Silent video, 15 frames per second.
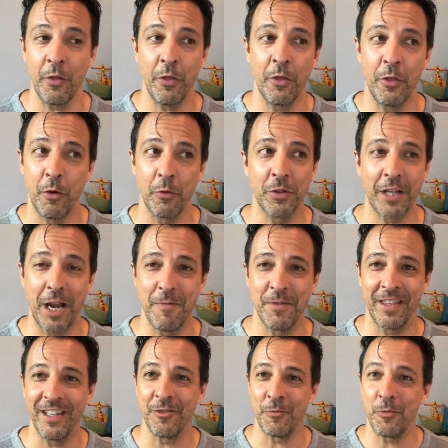those type of
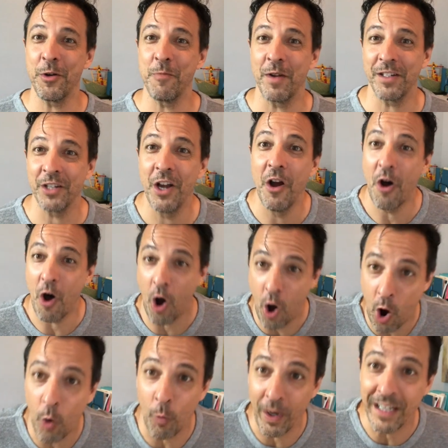things. We pretty much
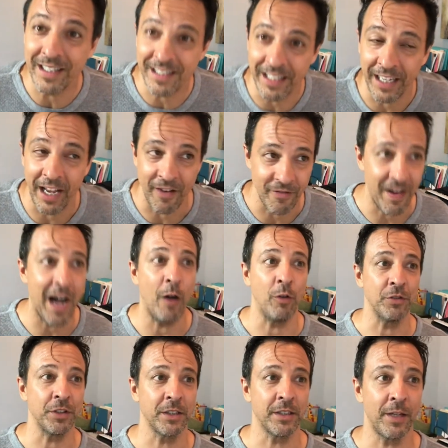always sing on
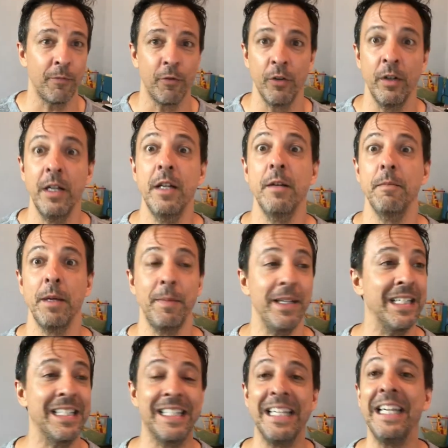vowels, except for maybe
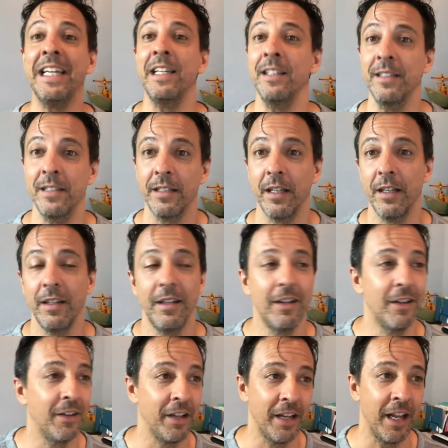Z's
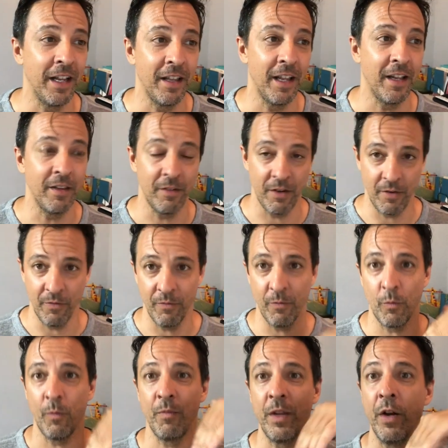and
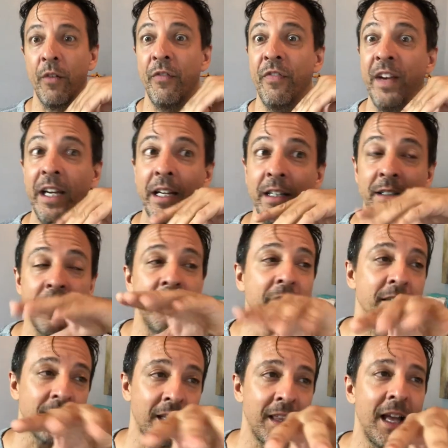V's and
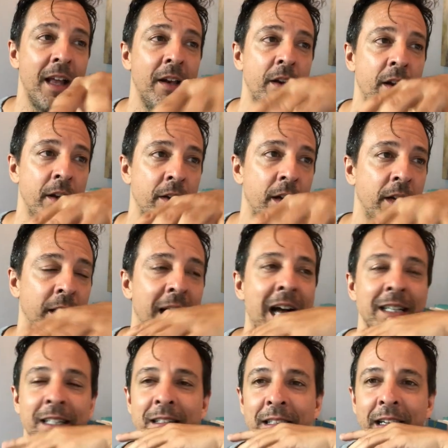things like that, and
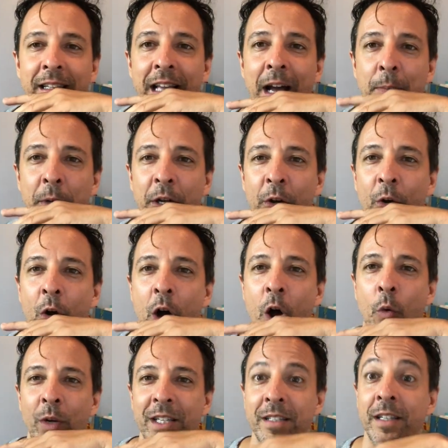consonants like that, but you're
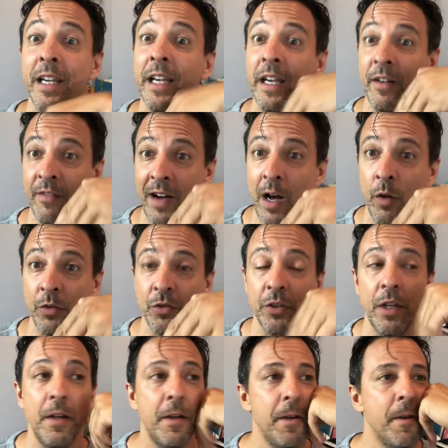always singing vowels.
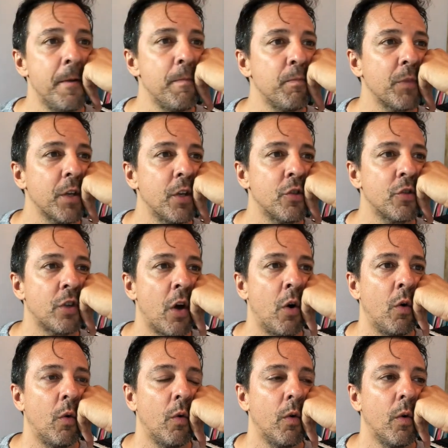
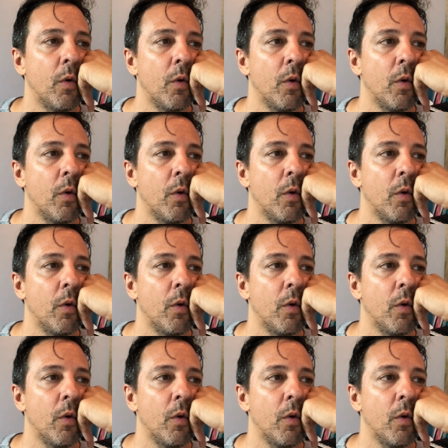So